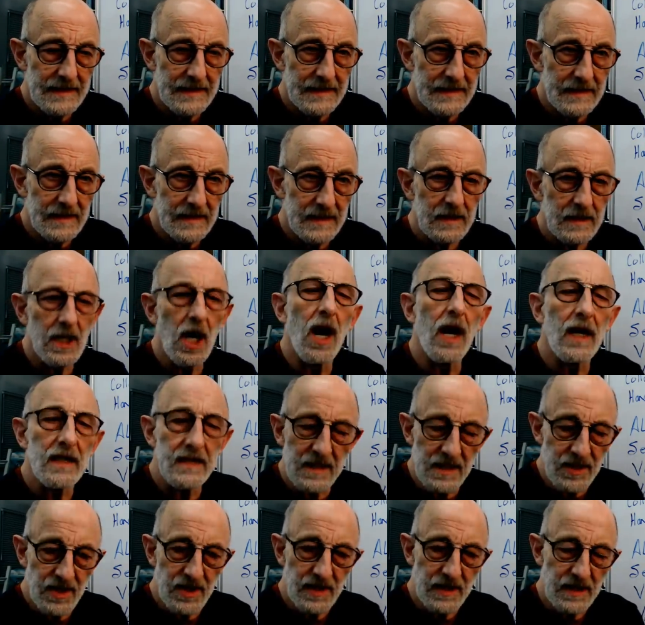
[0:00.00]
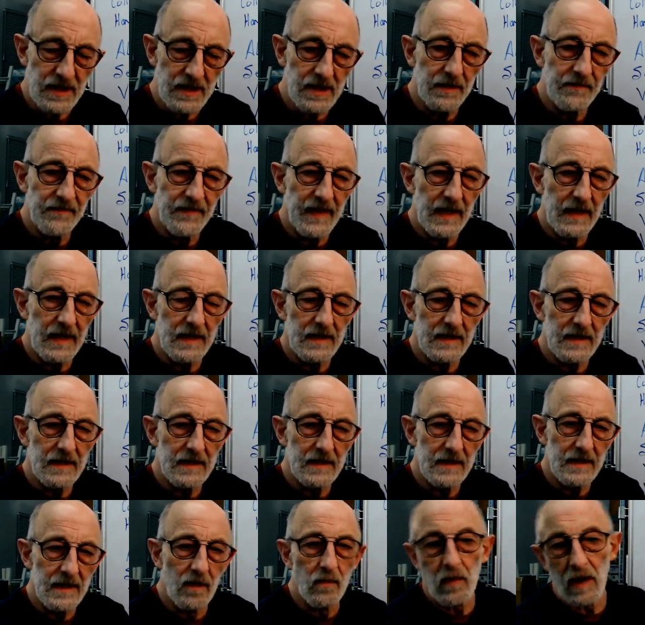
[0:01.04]
cognizant,
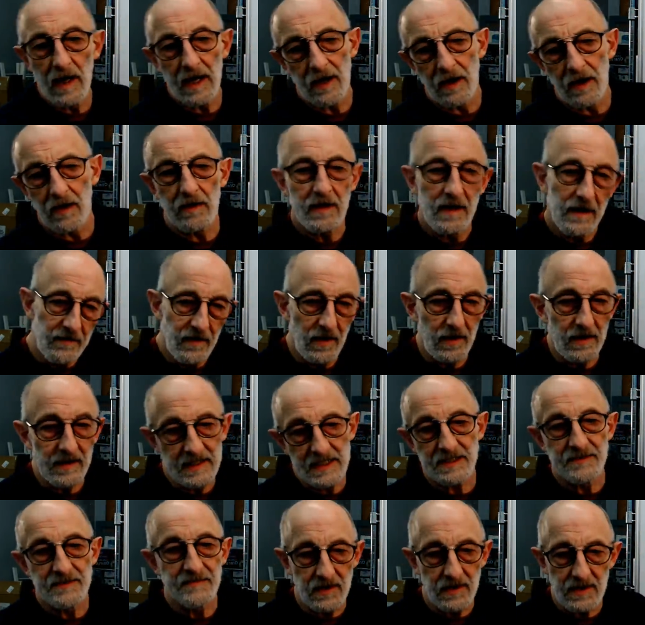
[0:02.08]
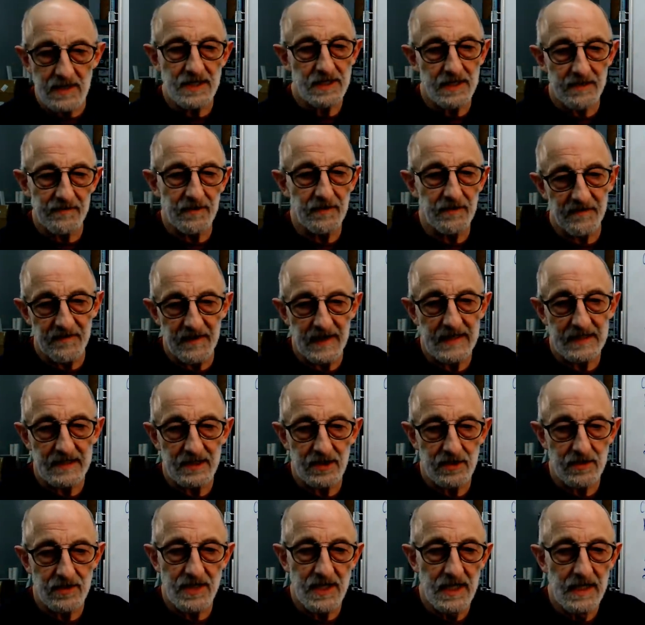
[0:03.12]
aware of all of these various different
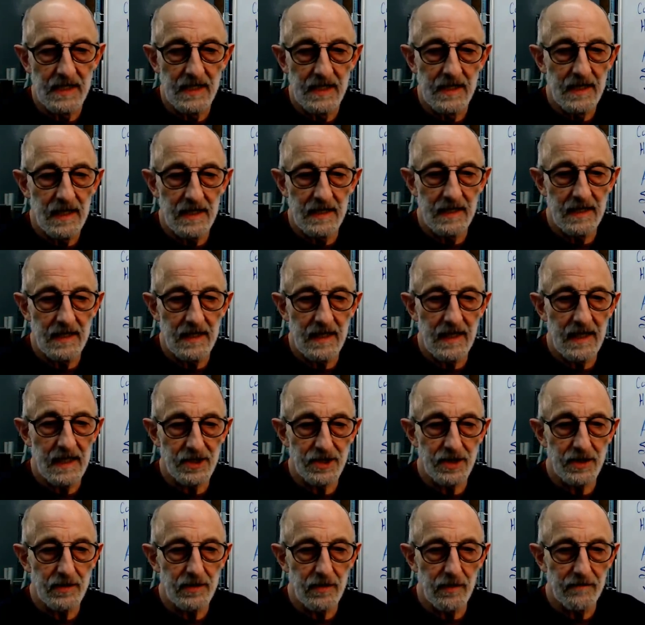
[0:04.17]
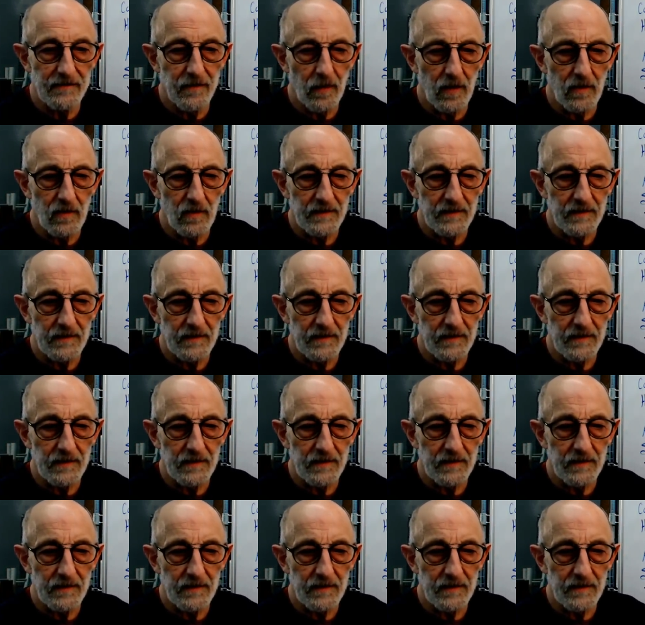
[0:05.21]
factors as you go forward.